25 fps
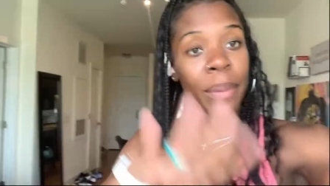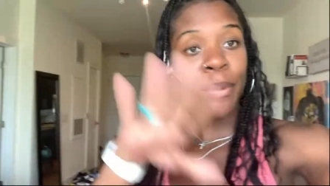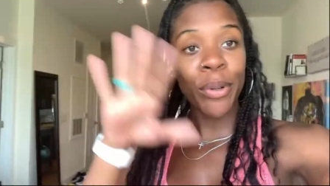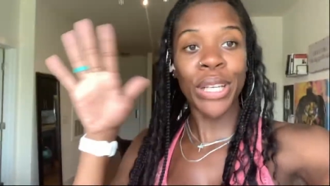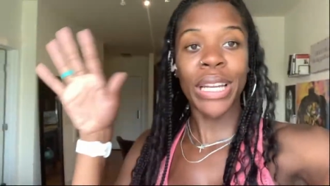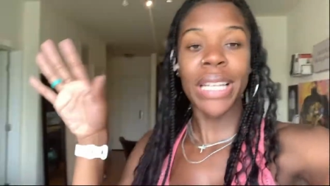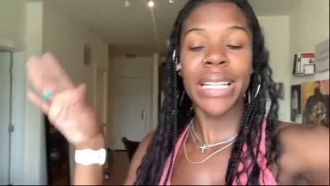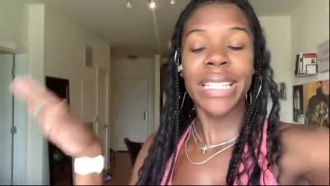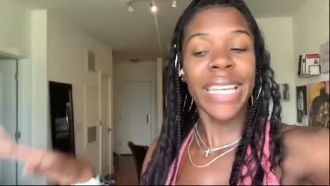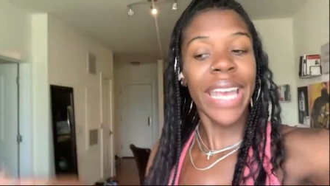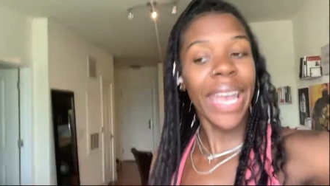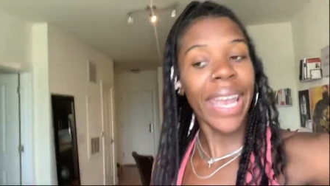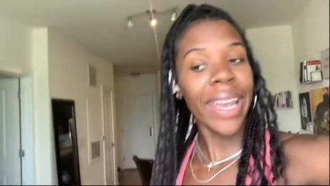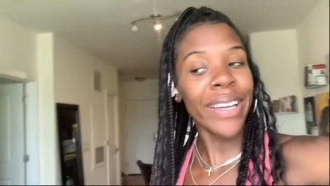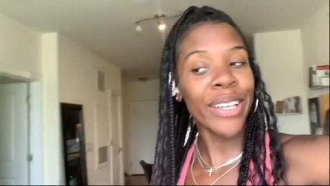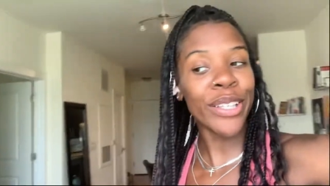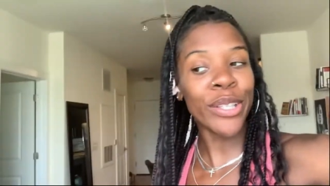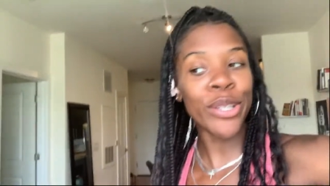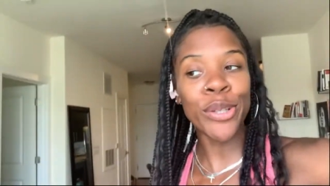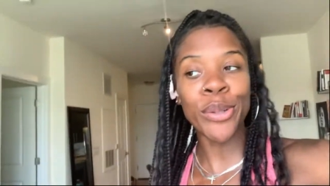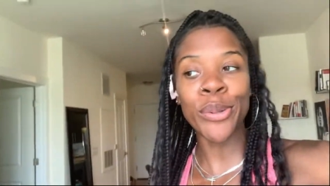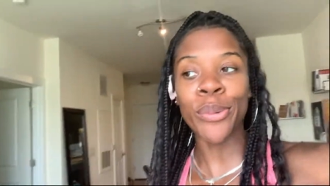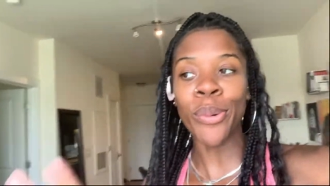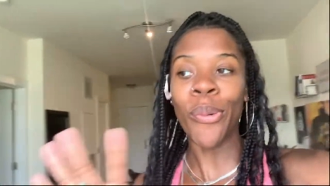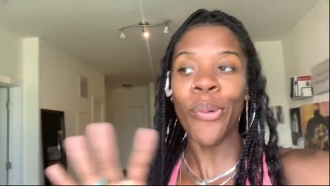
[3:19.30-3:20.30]
I want to take
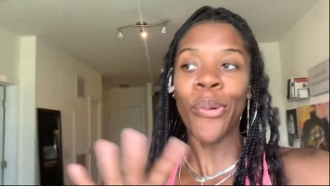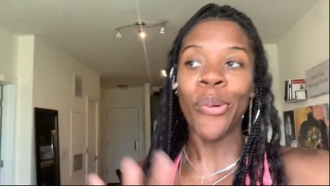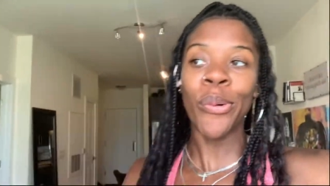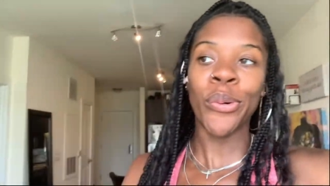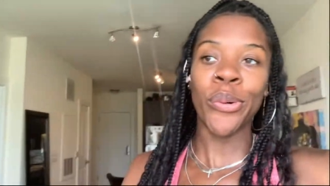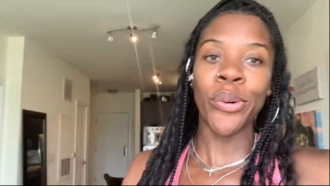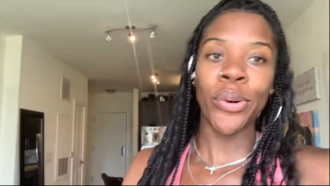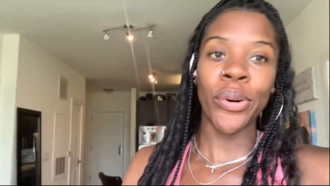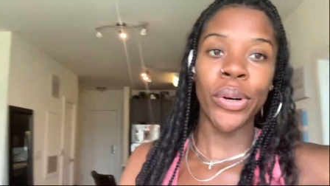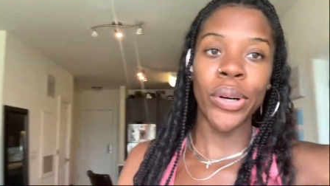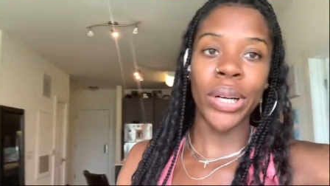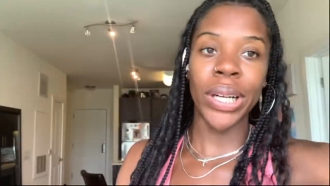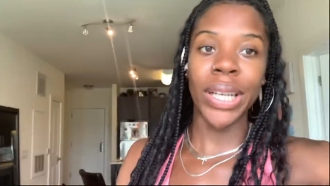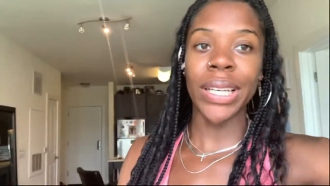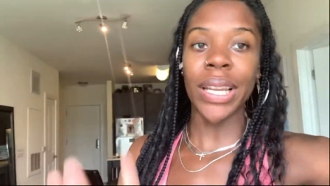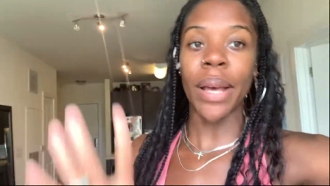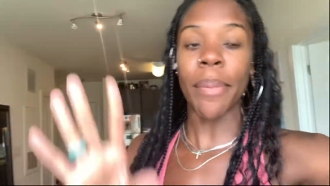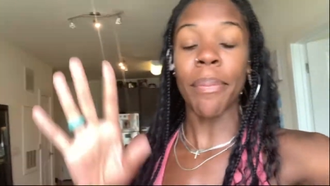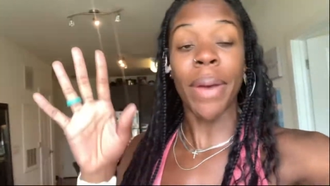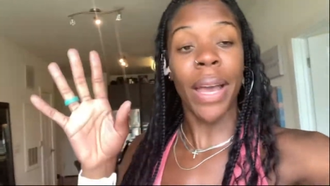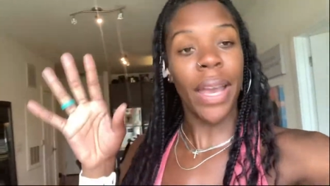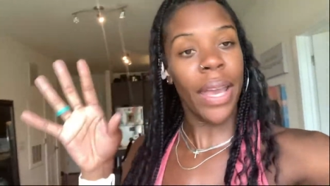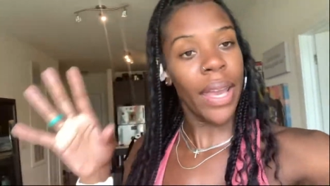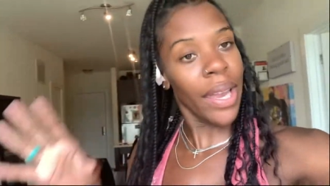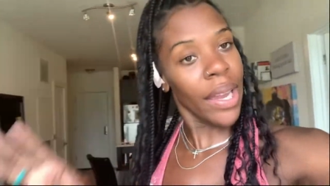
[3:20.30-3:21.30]
you on
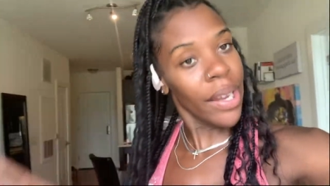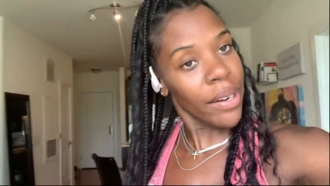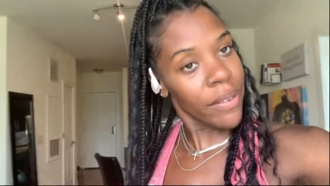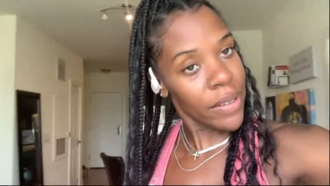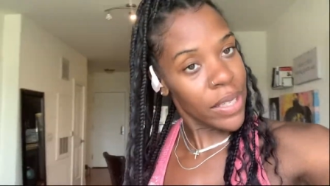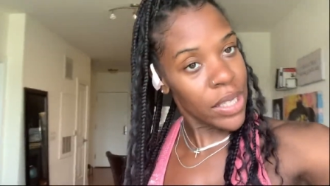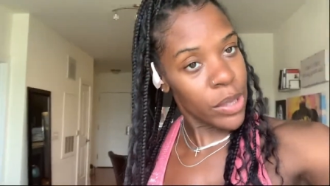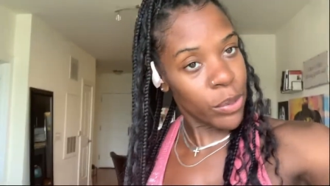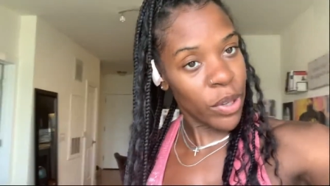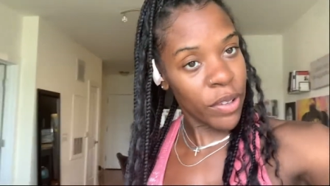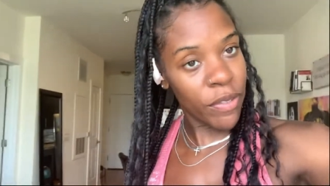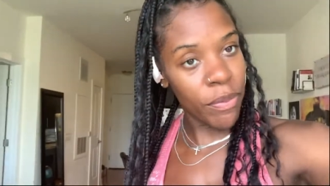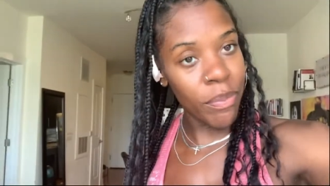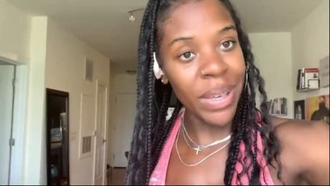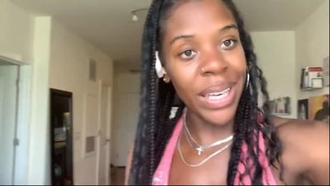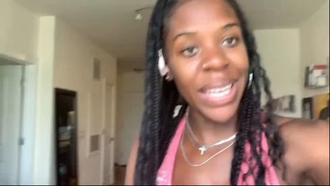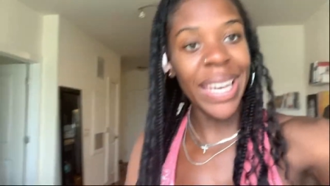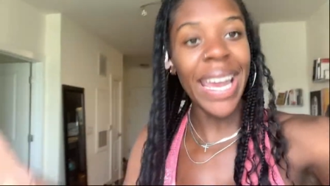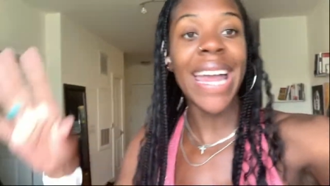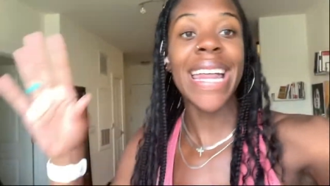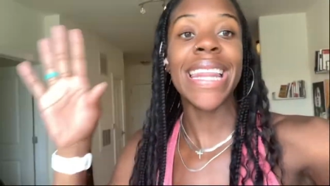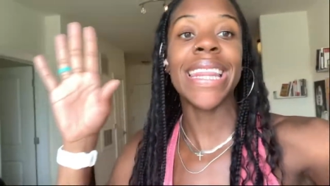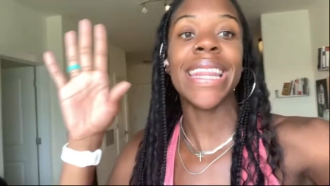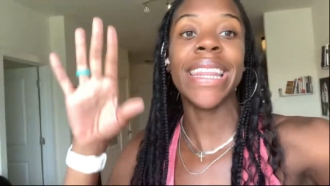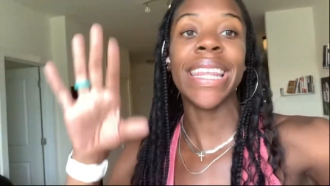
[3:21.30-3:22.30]
my errands with me,
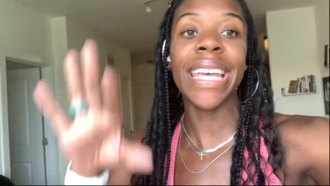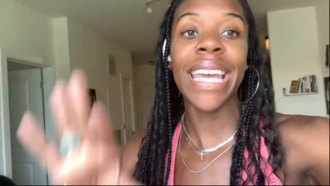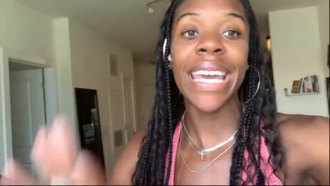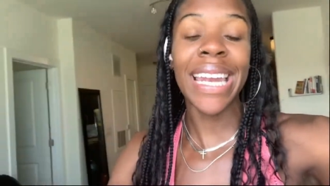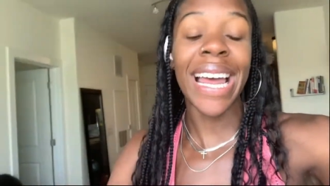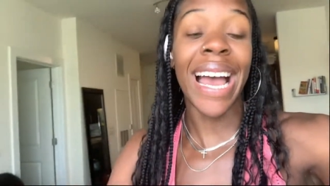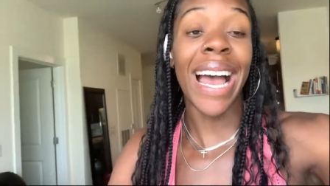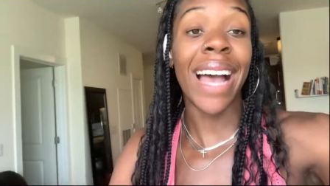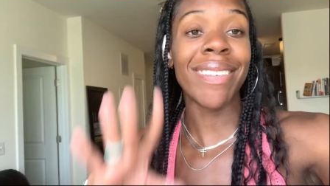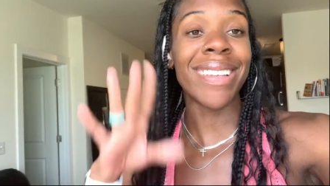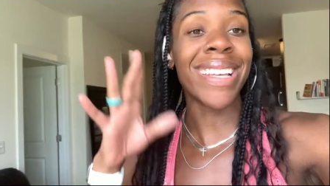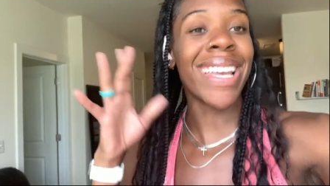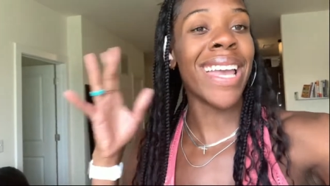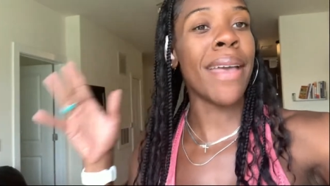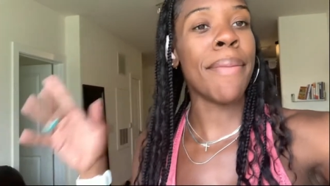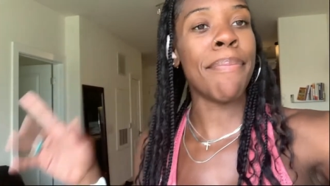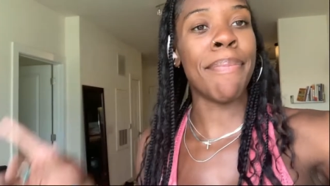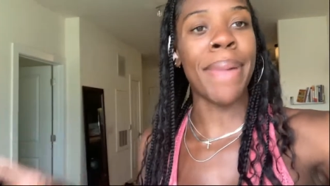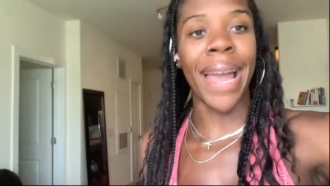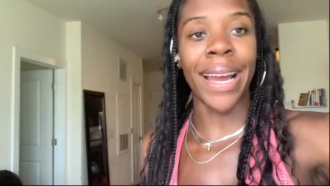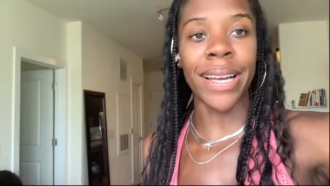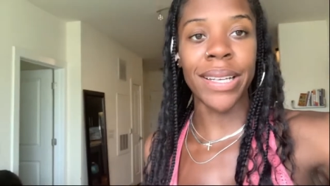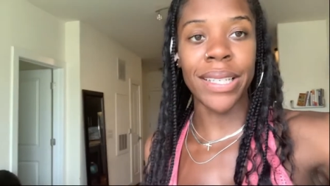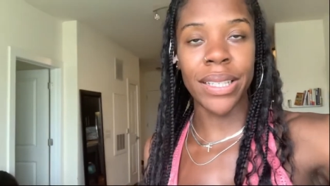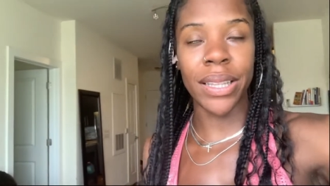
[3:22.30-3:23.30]
and then I have to head
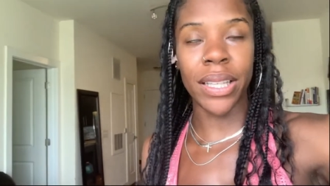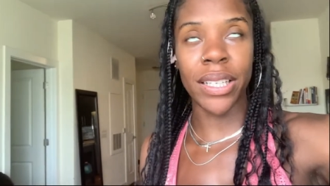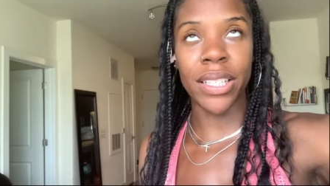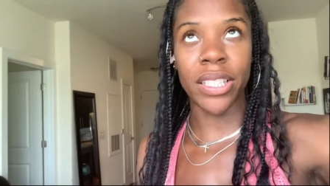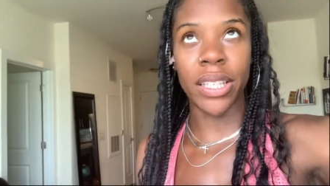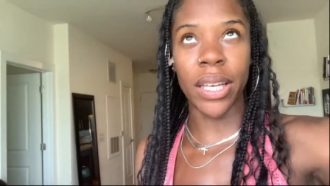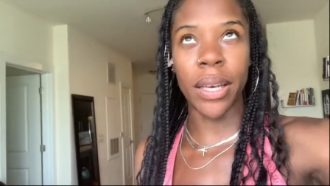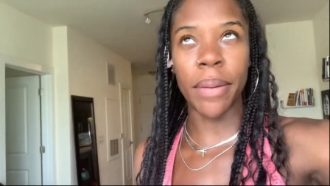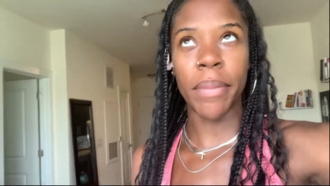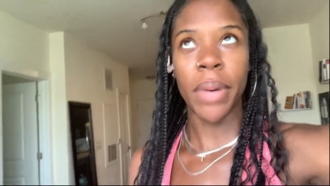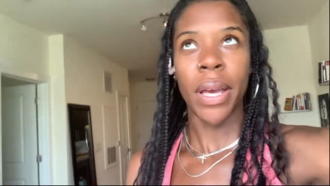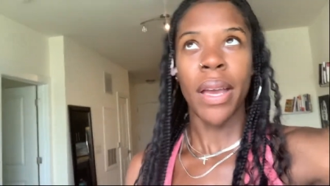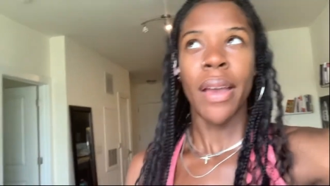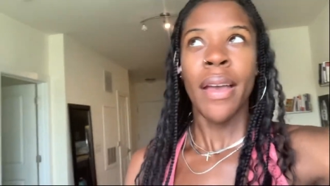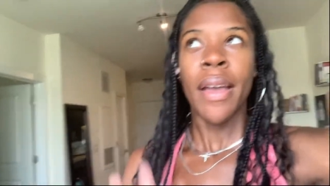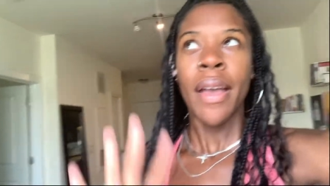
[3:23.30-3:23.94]
back to the gym.